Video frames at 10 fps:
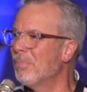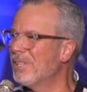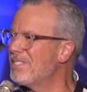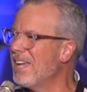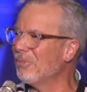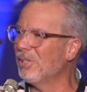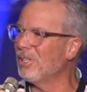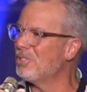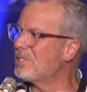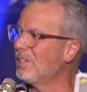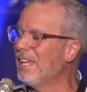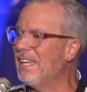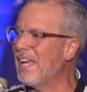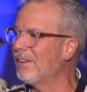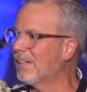But it's not really just
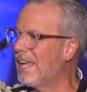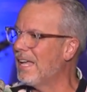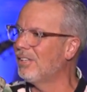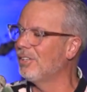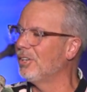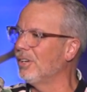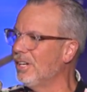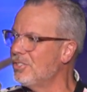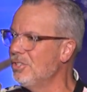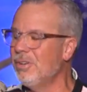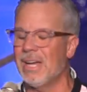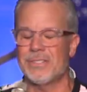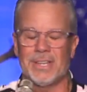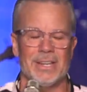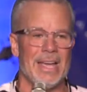laying out a calendar. It's you
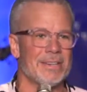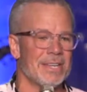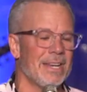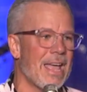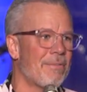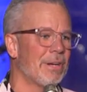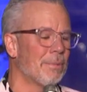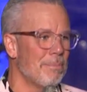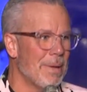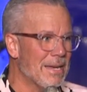guys connecting and having an